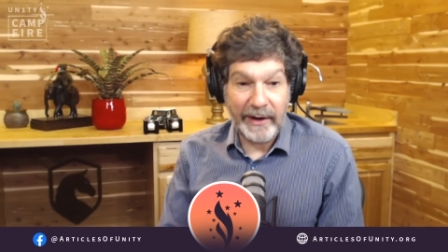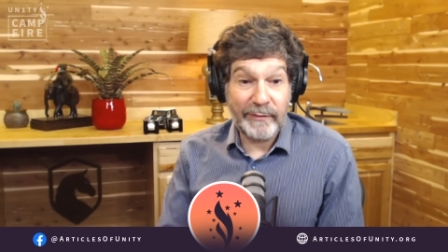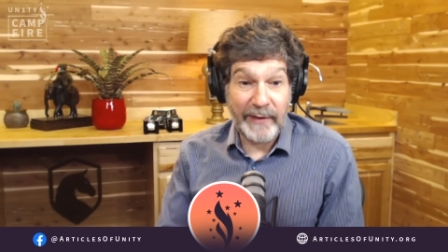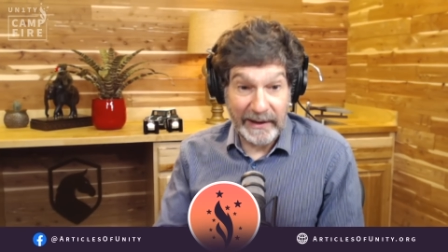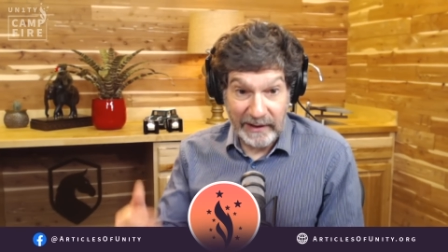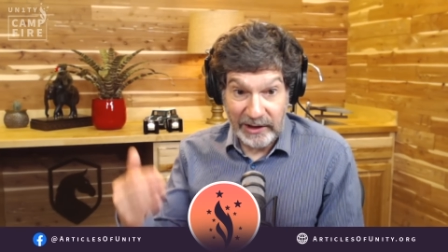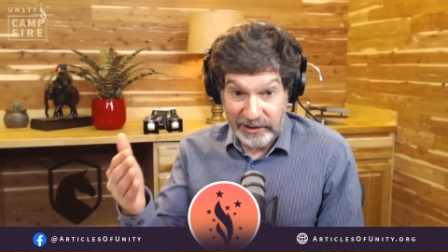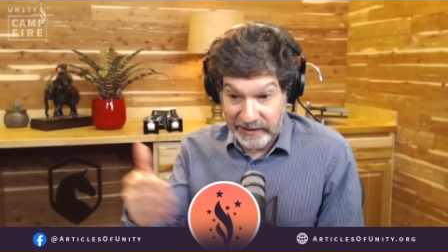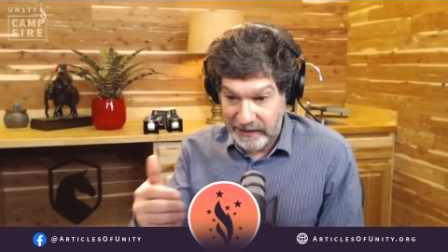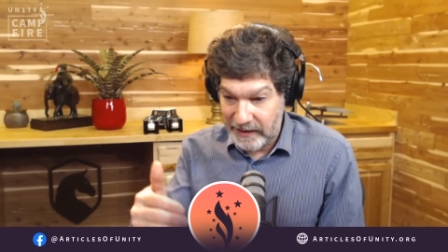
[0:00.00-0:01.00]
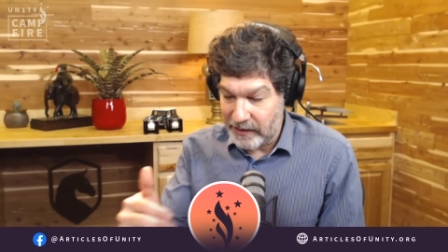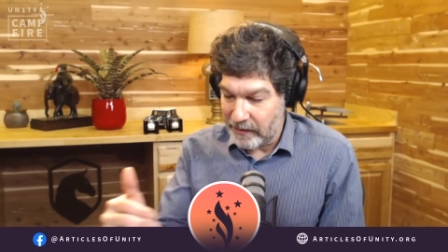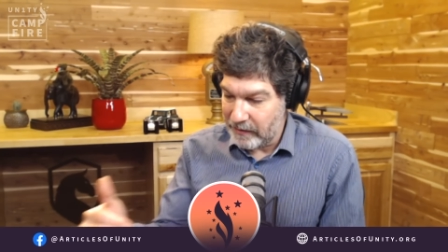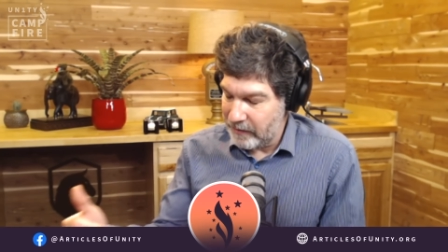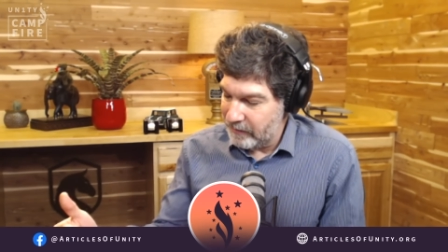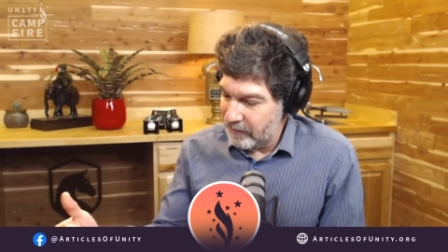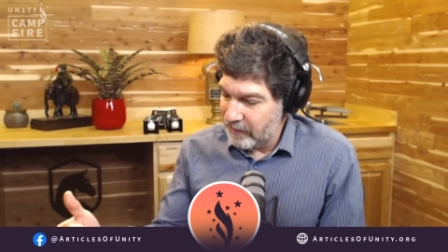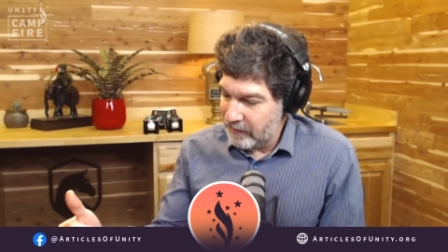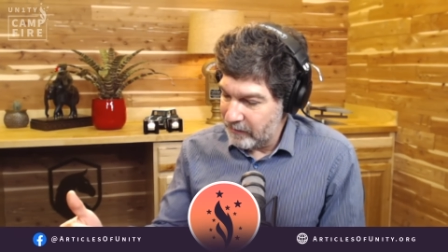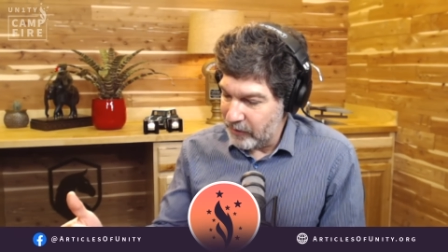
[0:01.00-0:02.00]
In fact, each tier,
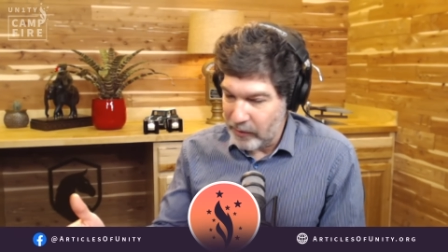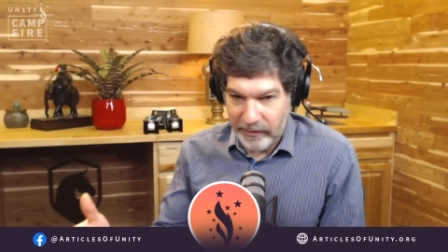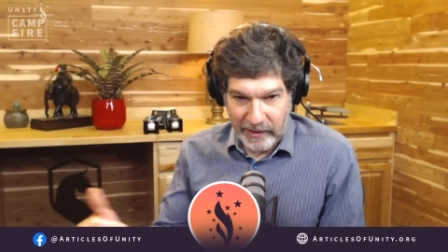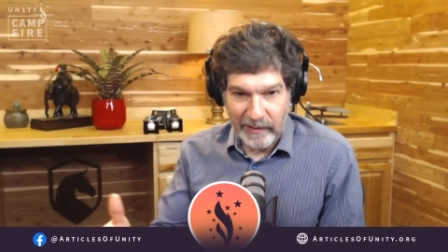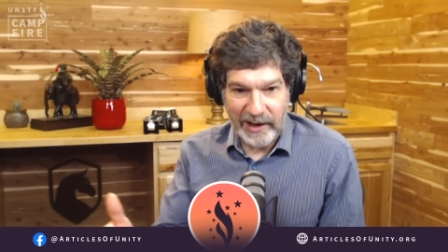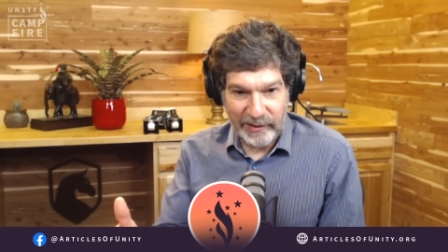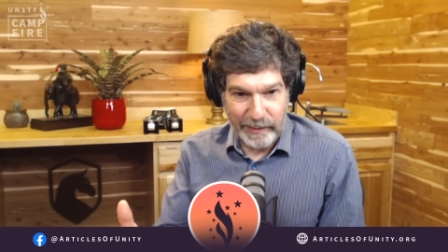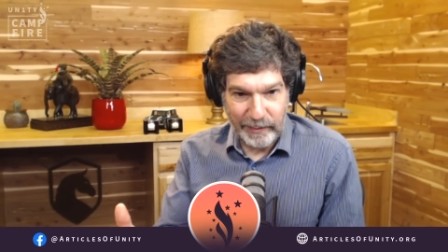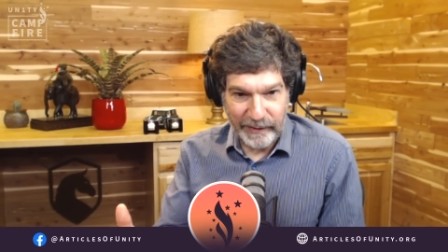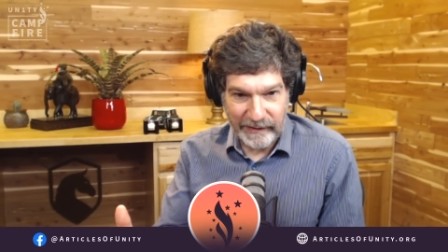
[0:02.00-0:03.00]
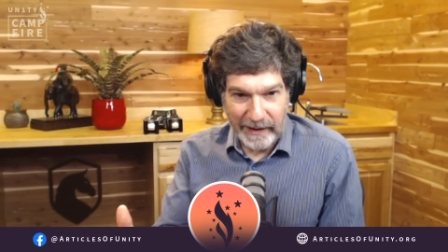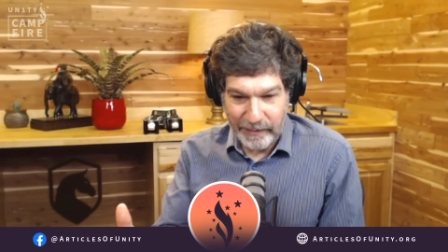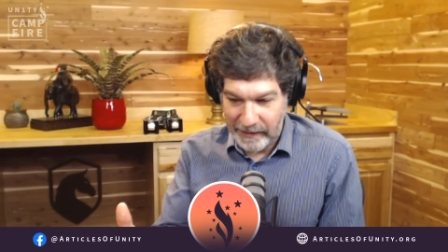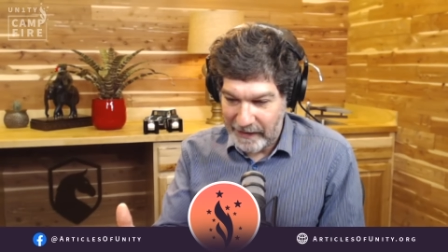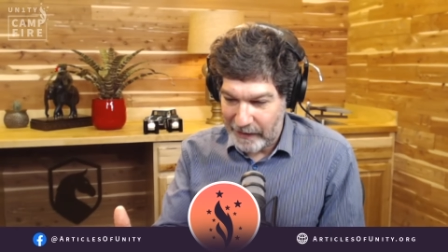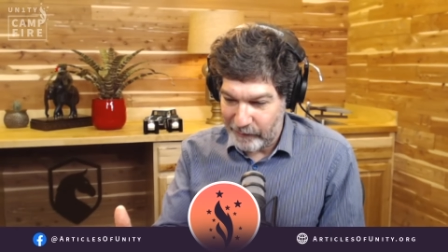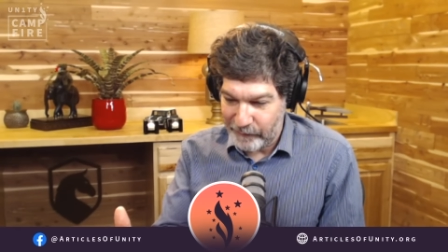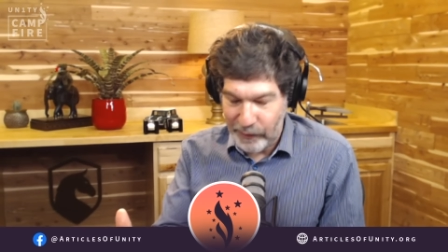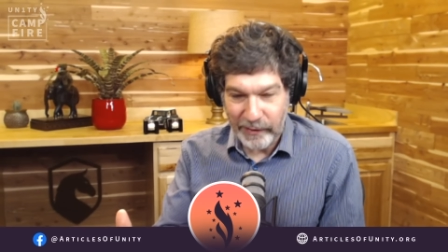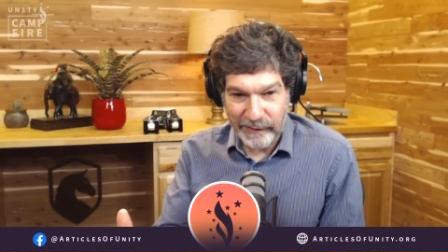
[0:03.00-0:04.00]
the courageous people step out
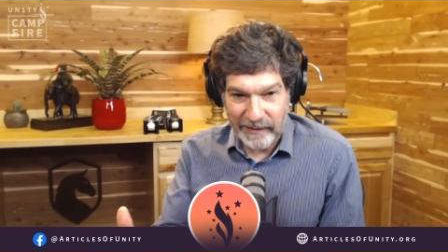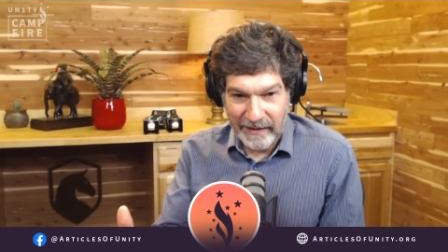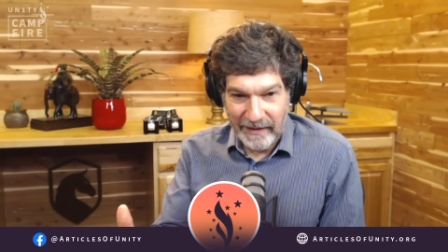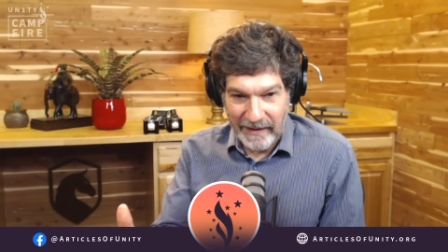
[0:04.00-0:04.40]
first,